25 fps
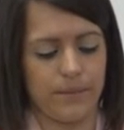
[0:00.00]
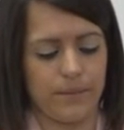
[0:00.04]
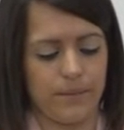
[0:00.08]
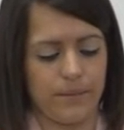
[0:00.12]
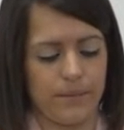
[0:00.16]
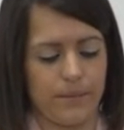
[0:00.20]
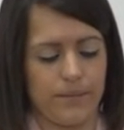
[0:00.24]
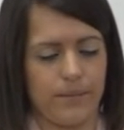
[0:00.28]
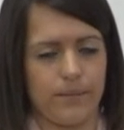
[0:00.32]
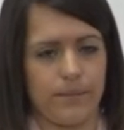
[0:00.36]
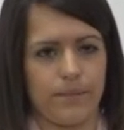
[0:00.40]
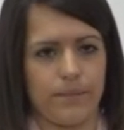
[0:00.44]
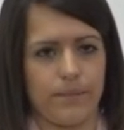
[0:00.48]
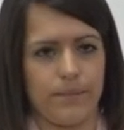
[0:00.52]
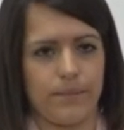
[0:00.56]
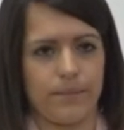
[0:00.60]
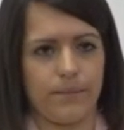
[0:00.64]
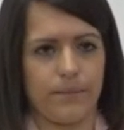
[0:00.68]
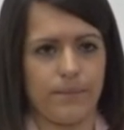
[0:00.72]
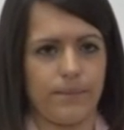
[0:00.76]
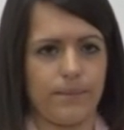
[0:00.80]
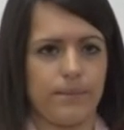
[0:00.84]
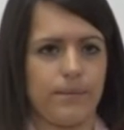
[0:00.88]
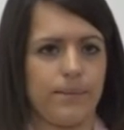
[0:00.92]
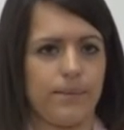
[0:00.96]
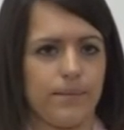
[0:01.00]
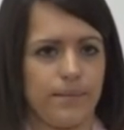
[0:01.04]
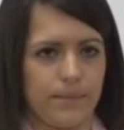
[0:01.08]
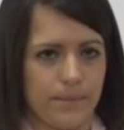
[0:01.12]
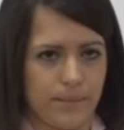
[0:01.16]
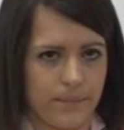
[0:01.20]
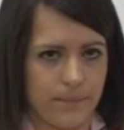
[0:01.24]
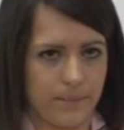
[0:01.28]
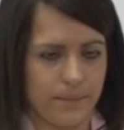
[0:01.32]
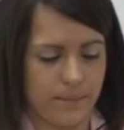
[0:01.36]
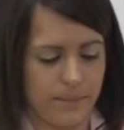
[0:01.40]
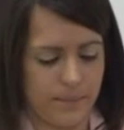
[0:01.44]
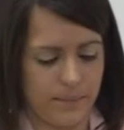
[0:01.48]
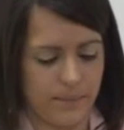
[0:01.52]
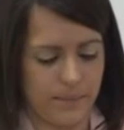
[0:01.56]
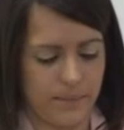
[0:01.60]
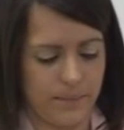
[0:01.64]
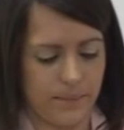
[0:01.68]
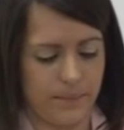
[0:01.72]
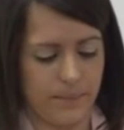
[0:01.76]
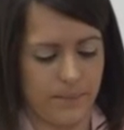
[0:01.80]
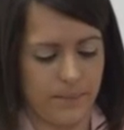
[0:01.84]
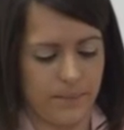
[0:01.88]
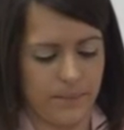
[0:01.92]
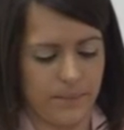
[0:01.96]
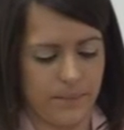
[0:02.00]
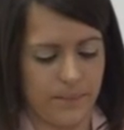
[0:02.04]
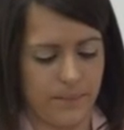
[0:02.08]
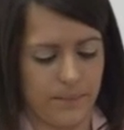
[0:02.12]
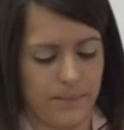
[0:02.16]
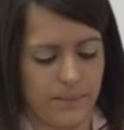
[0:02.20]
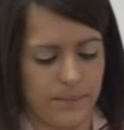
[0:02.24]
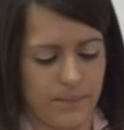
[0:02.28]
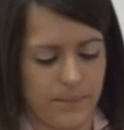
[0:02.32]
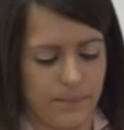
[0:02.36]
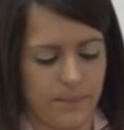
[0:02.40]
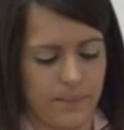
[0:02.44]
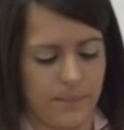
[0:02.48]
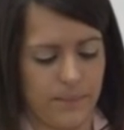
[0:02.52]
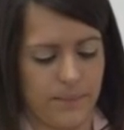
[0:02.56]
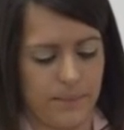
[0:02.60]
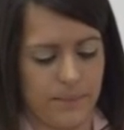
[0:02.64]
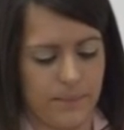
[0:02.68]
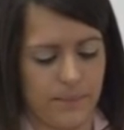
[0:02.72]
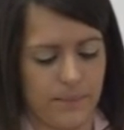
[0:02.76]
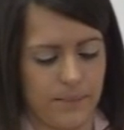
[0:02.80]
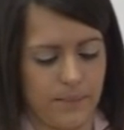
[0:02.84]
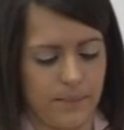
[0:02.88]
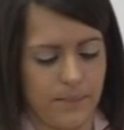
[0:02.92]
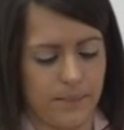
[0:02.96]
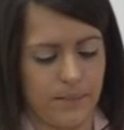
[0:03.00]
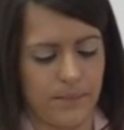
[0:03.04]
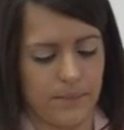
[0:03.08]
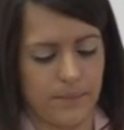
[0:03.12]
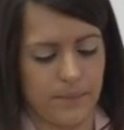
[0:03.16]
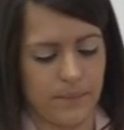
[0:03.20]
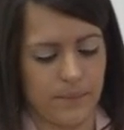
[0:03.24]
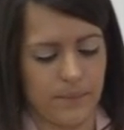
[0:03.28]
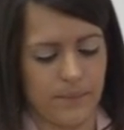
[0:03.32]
Nobody speaks.